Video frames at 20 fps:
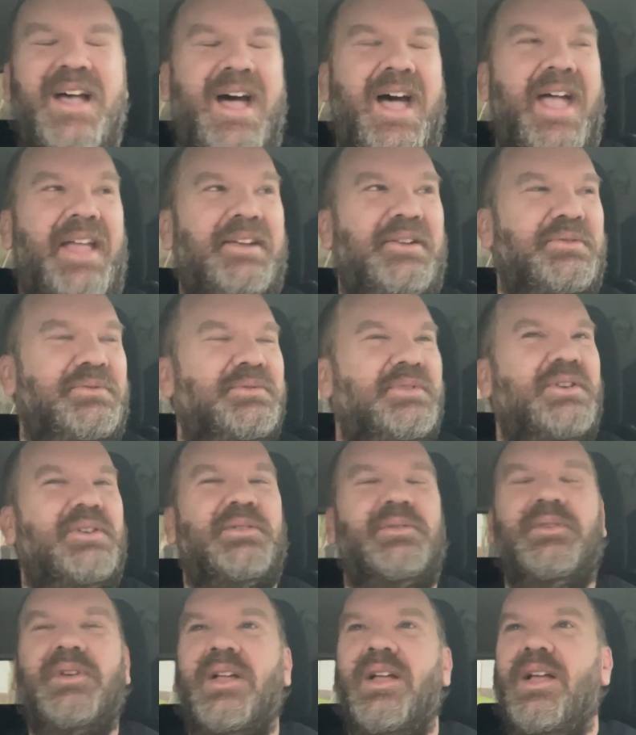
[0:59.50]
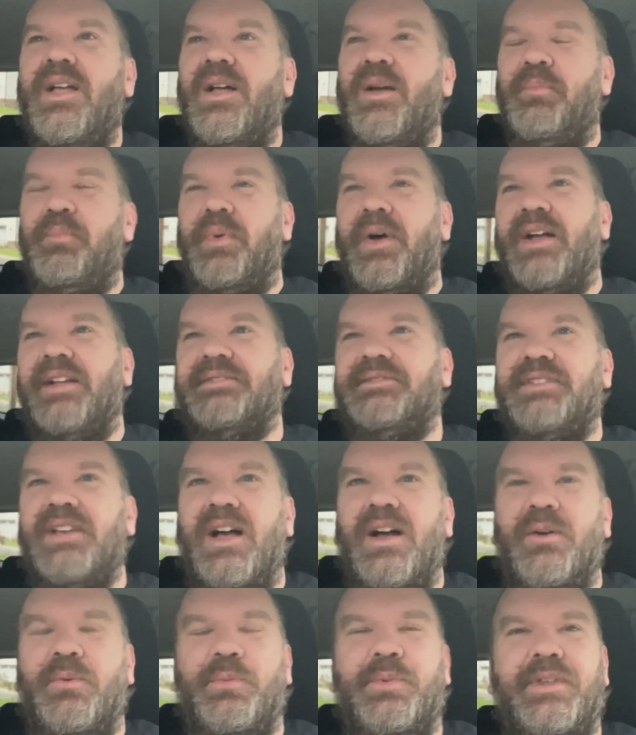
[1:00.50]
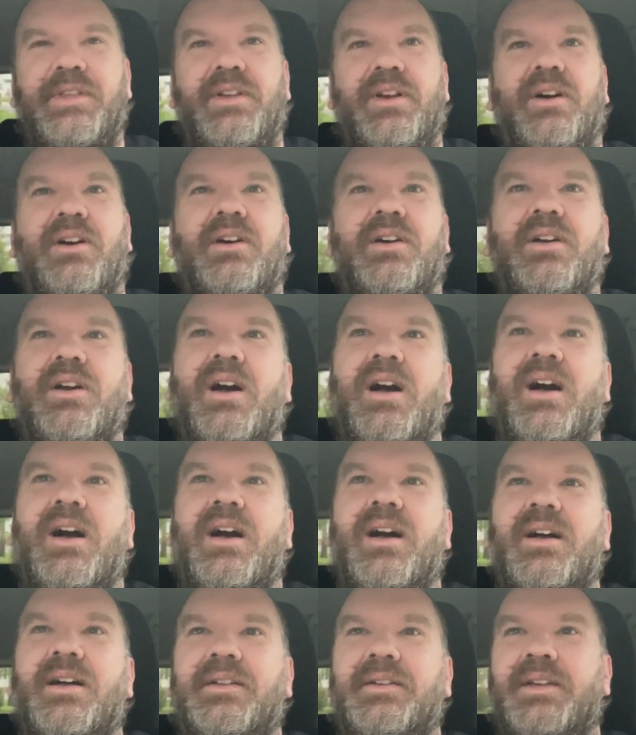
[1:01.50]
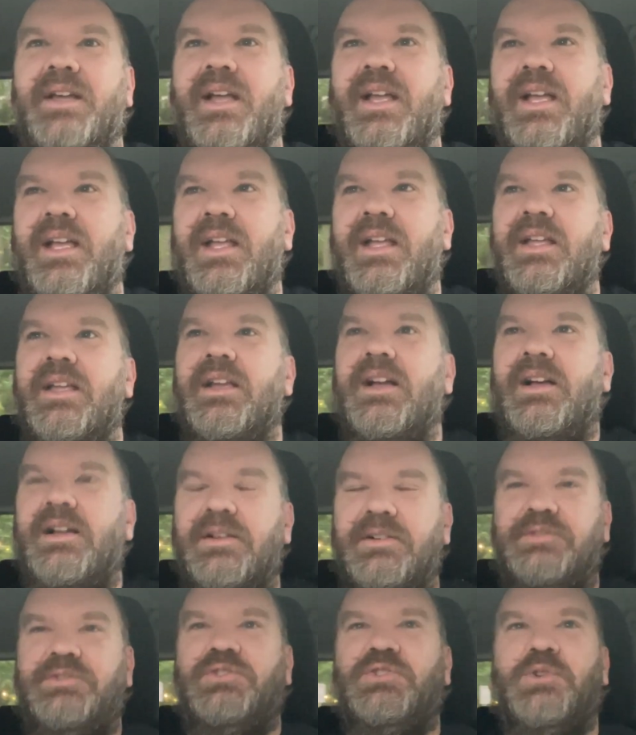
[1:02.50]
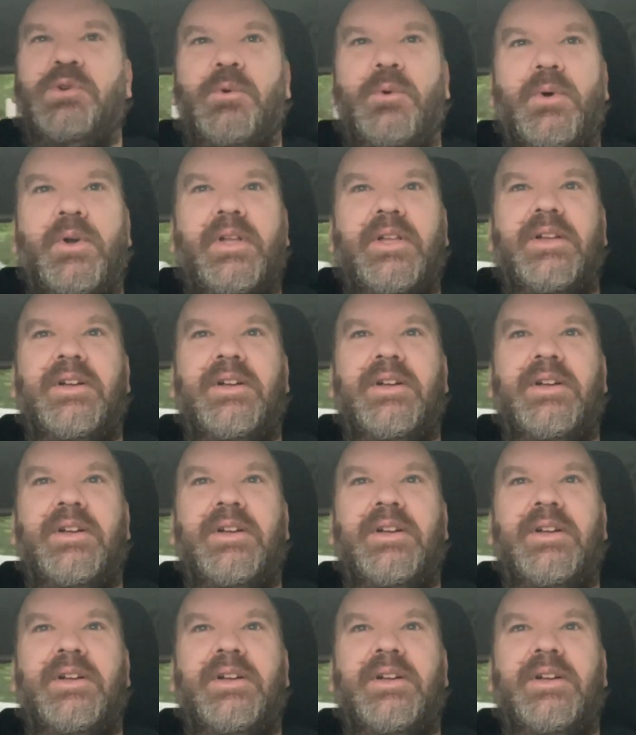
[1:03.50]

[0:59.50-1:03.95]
I don't but uh, we are on a toy